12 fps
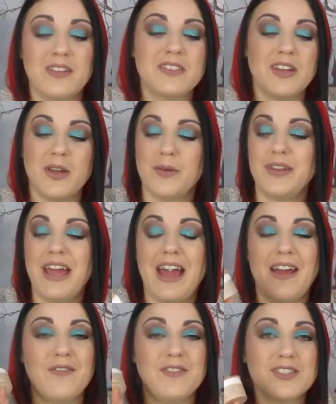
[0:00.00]
So
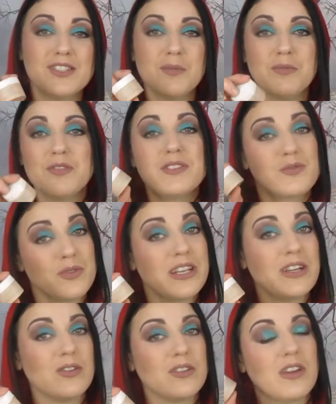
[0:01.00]
yeah, for the summer it's really
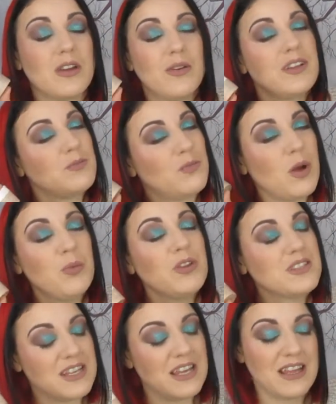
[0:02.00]
good though, I
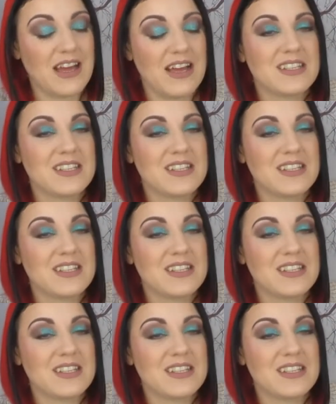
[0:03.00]
will say that.